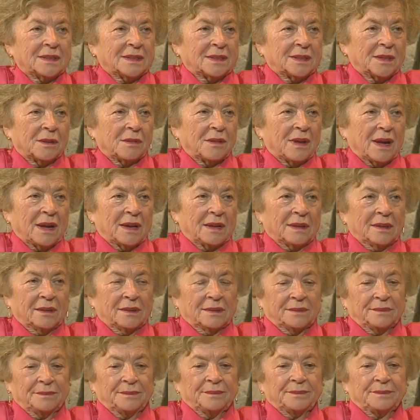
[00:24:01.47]
so on.
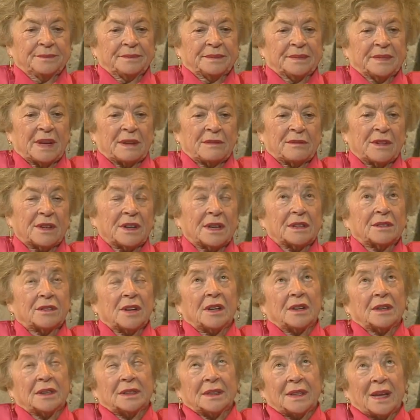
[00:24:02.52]
They worried
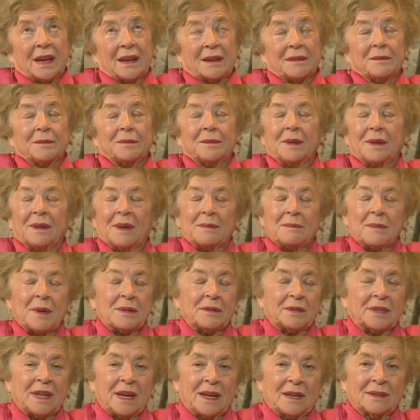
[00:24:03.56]
all the time
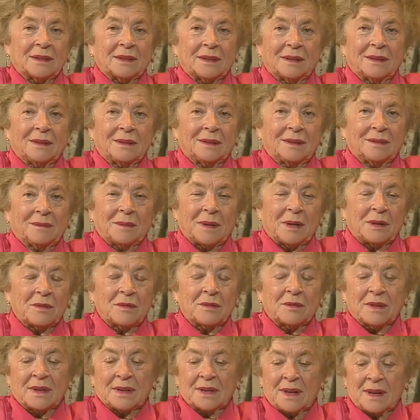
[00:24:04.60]
about that, but
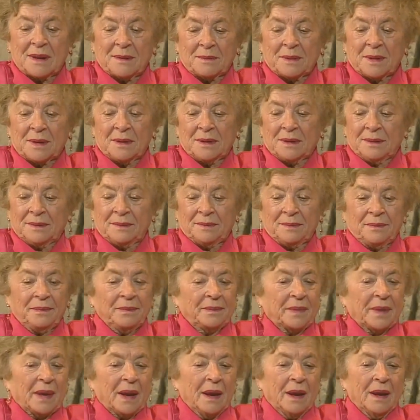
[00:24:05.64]
look what happened.
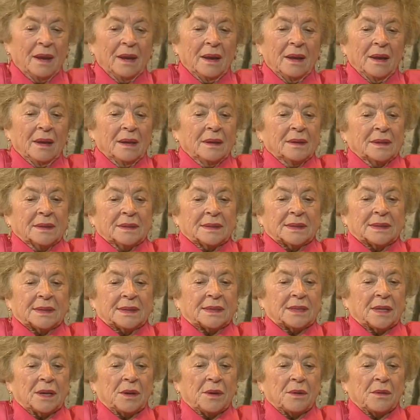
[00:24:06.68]

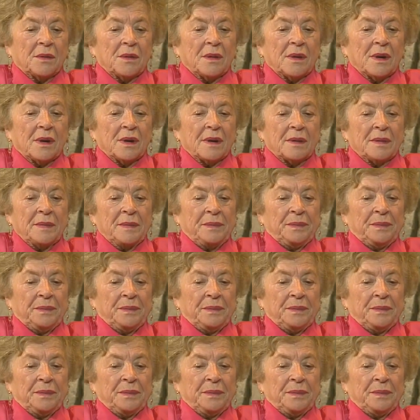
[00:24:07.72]
So,